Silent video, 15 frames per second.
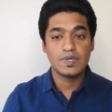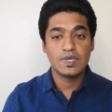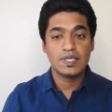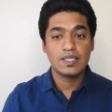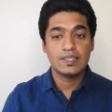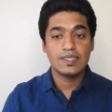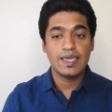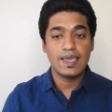
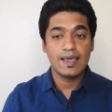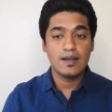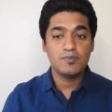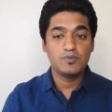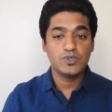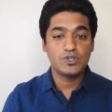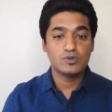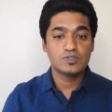They help
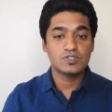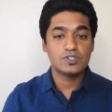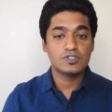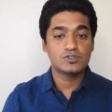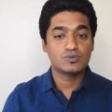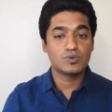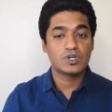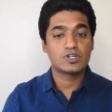users
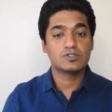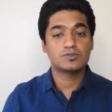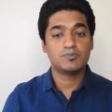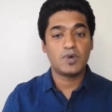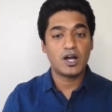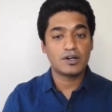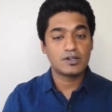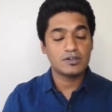work
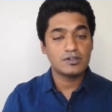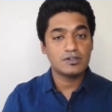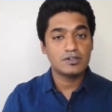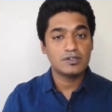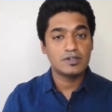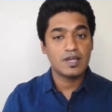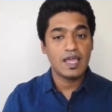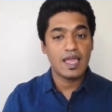smarter
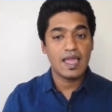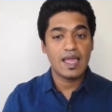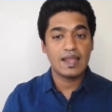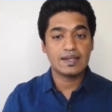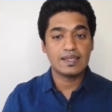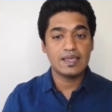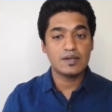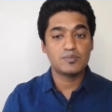and
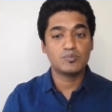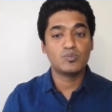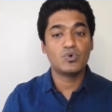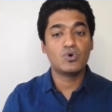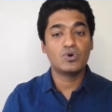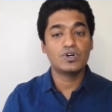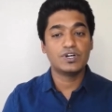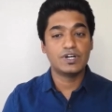get
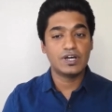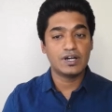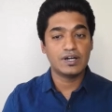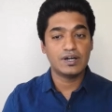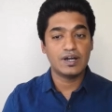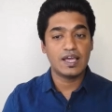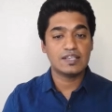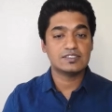more done
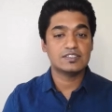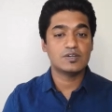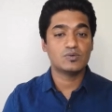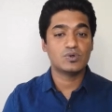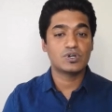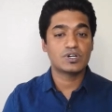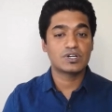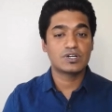as they
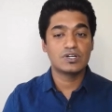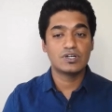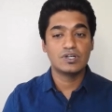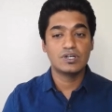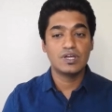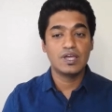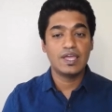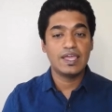work
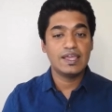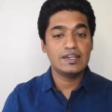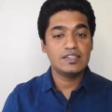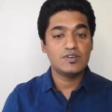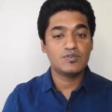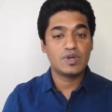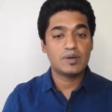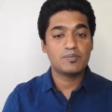in the
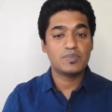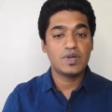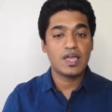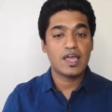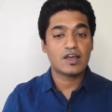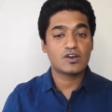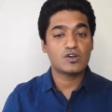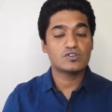web
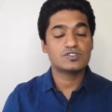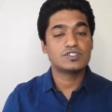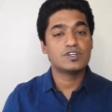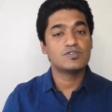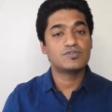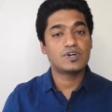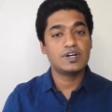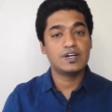across
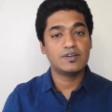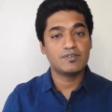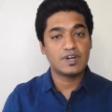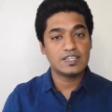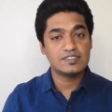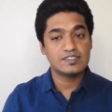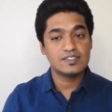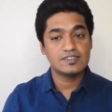different
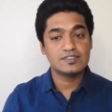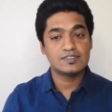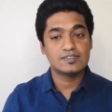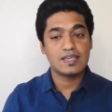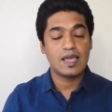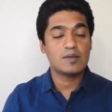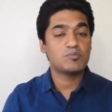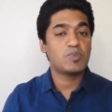devices
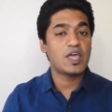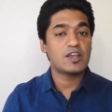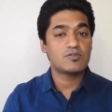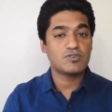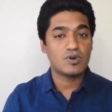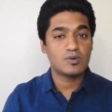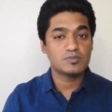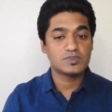and
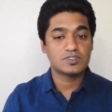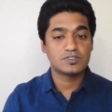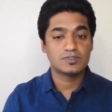platforms.